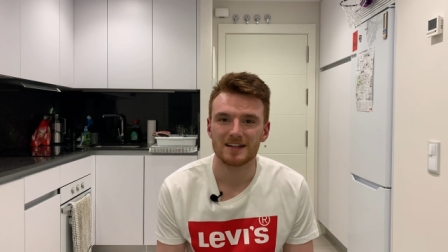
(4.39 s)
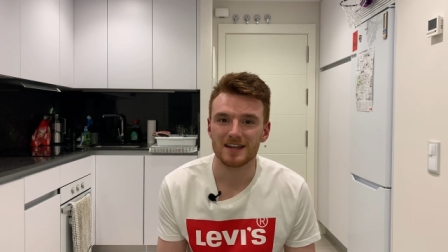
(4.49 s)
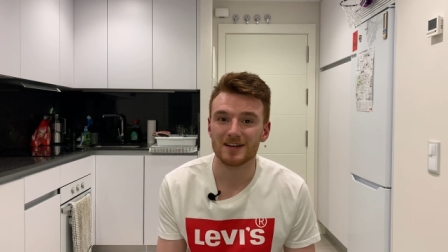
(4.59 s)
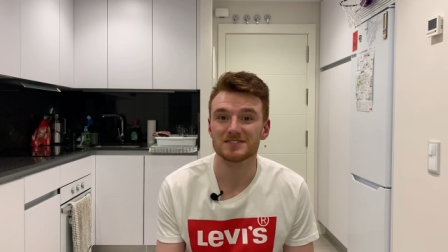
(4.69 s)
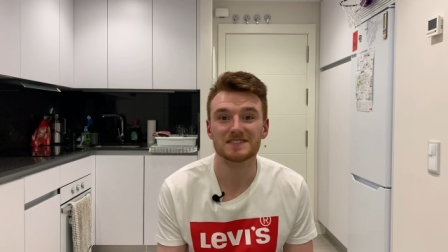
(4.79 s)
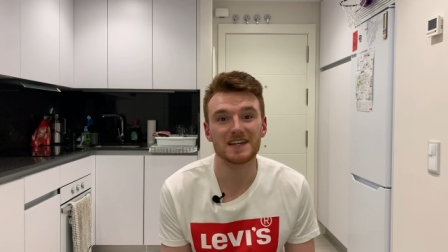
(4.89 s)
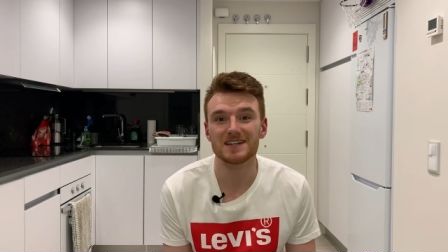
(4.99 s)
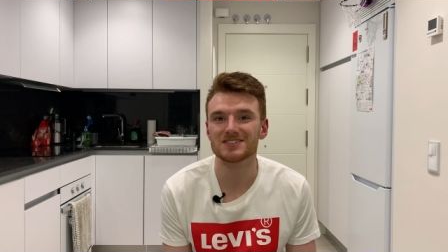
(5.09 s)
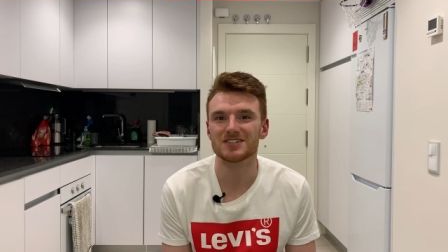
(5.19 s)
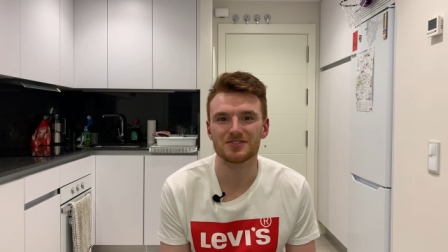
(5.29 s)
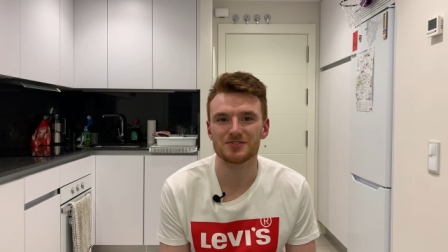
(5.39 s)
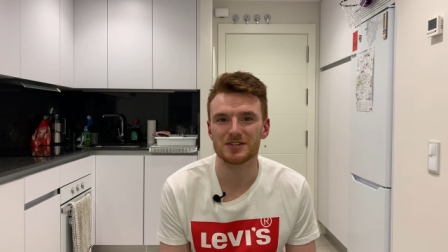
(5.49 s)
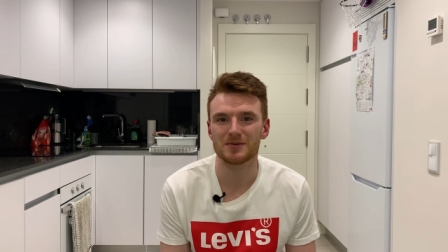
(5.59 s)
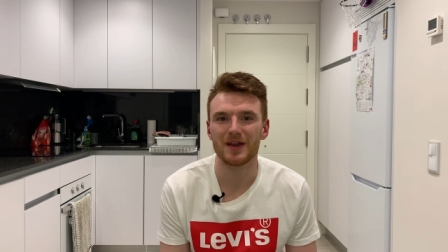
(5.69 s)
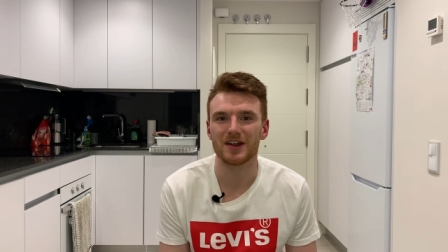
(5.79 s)
Now, today's country
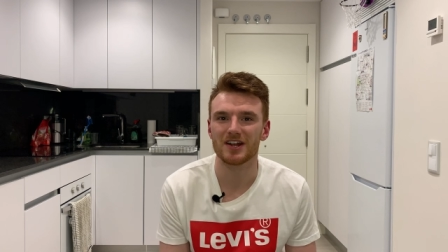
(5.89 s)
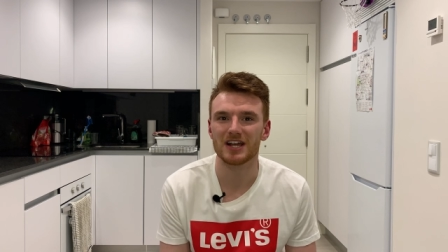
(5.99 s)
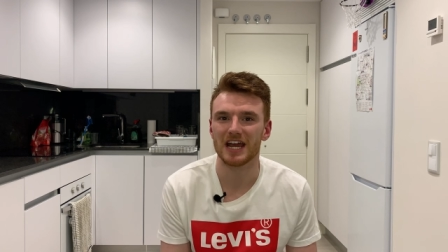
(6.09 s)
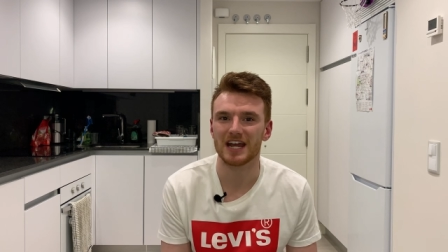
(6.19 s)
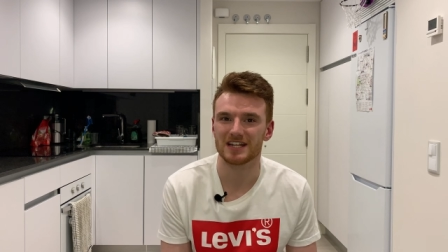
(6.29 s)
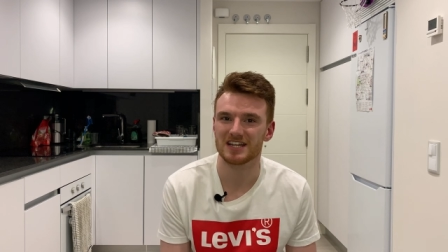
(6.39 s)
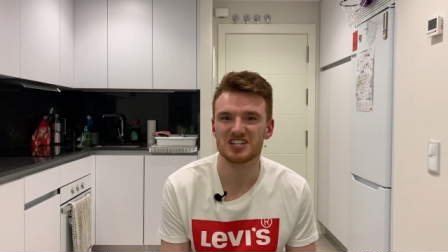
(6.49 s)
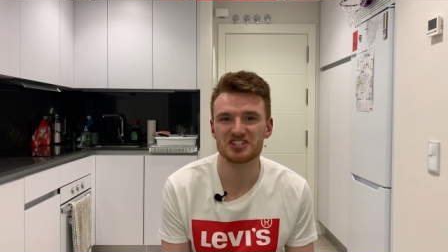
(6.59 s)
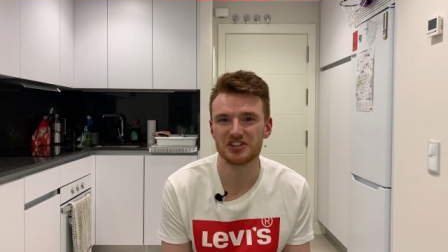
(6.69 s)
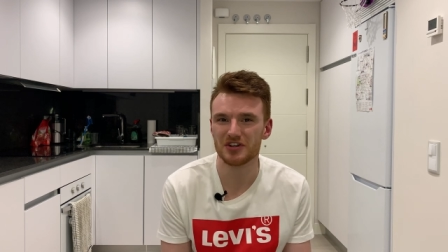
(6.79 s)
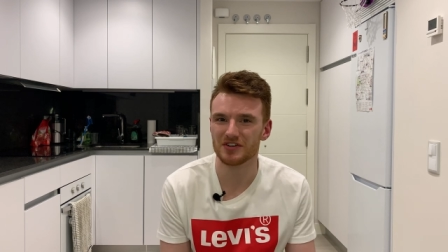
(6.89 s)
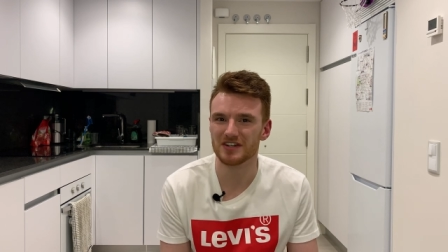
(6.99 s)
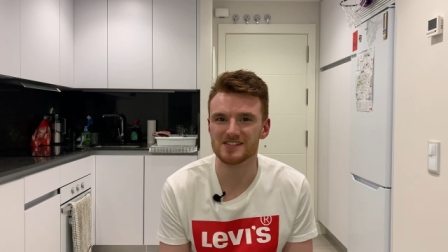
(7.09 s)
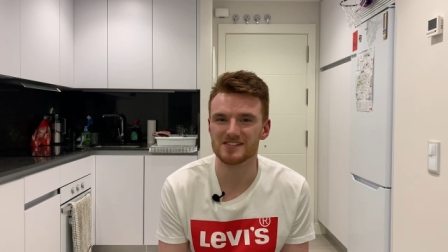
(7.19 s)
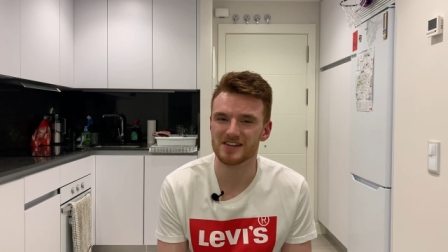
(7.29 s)
that we're going to look at is not
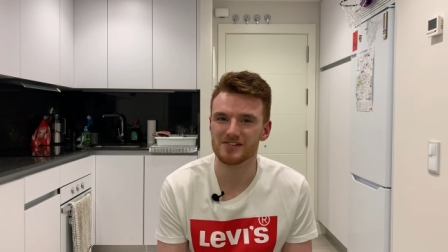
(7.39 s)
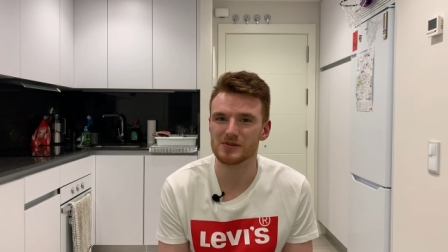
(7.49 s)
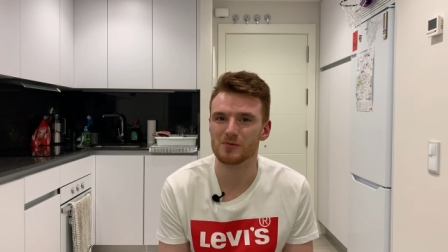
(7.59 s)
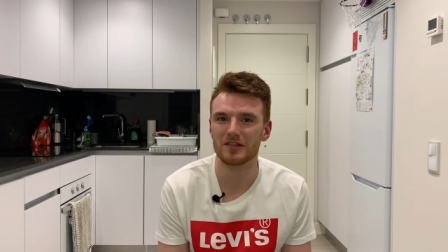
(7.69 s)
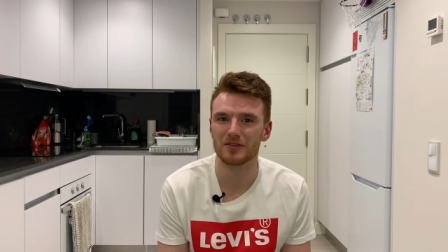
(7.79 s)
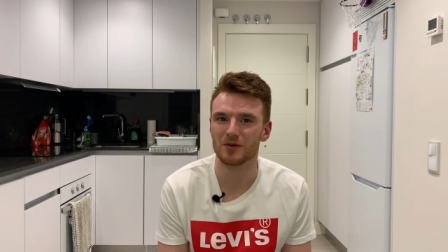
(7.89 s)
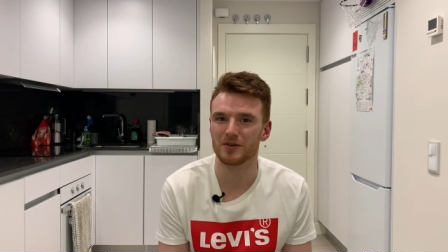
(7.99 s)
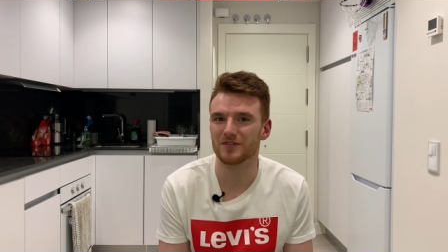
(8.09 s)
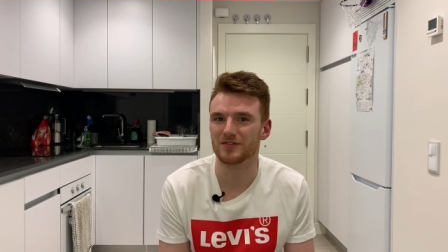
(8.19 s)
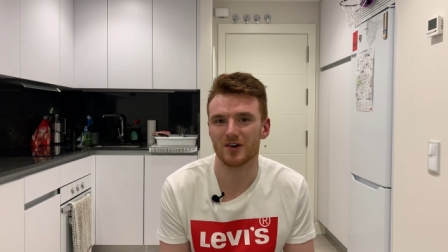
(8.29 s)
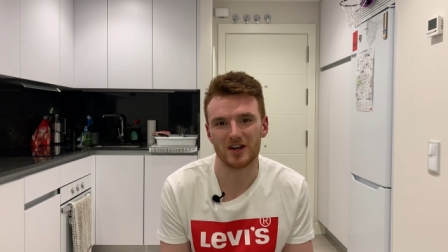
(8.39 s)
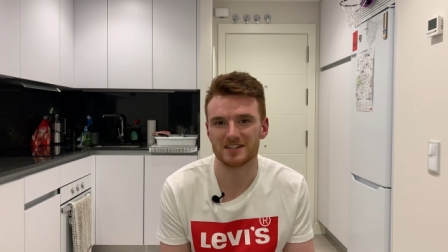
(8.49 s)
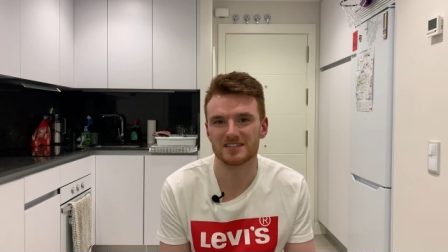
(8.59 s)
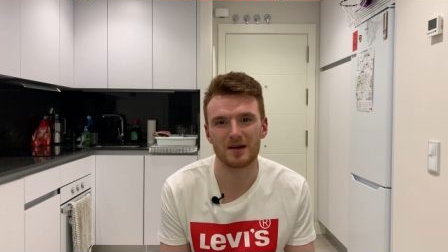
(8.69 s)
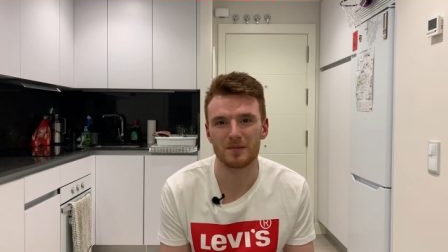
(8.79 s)
necessarily well known for
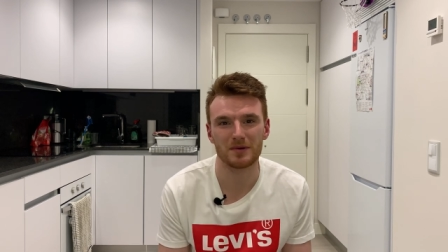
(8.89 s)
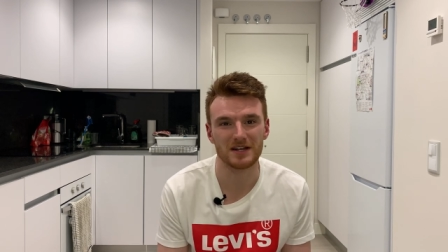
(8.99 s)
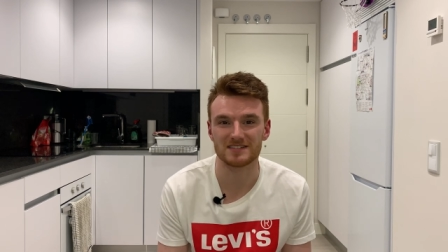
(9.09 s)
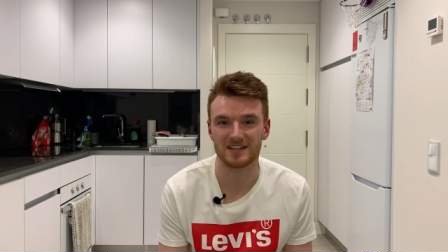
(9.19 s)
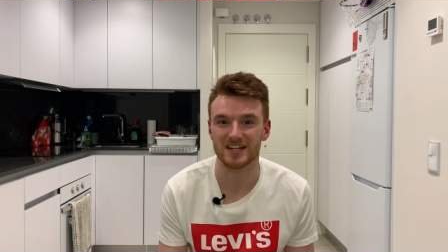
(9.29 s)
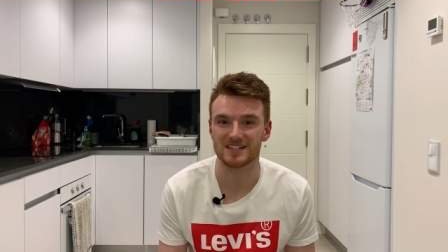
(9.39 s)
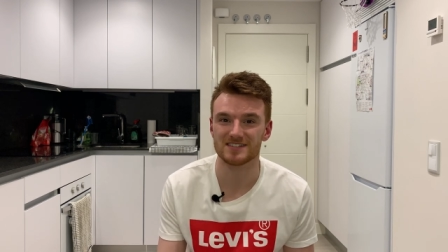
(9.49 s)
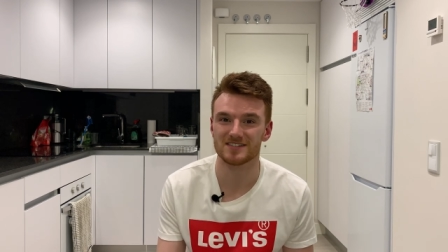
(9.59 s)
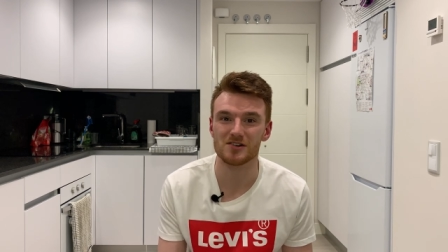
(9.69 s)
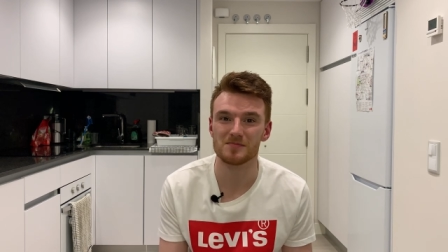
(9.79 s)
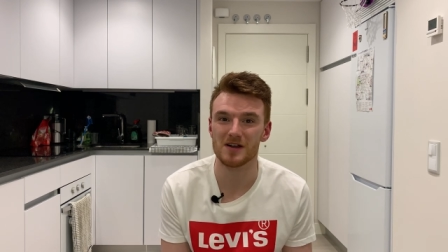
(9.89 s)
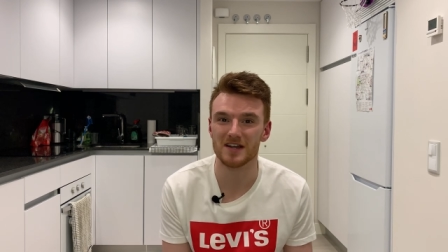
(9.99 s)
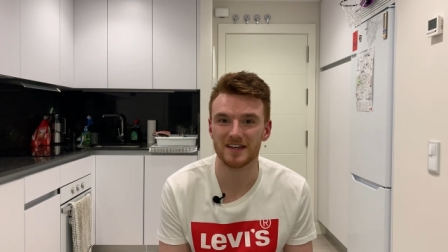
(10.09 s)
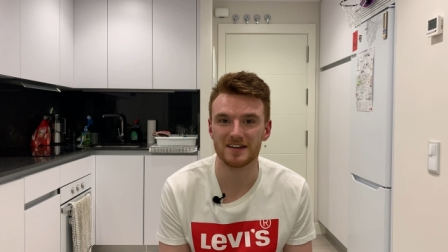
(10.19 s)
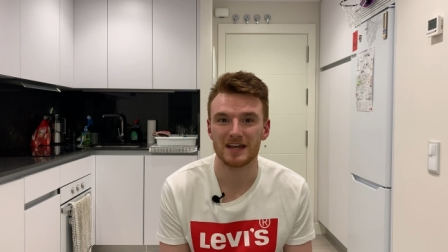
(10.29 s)
its companies and its stock
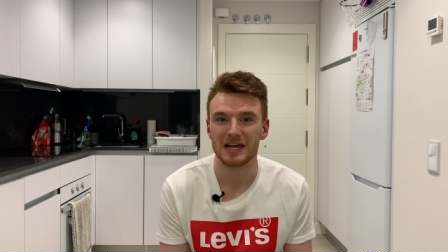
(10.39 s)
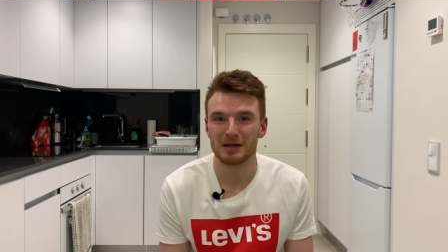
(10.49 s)
market,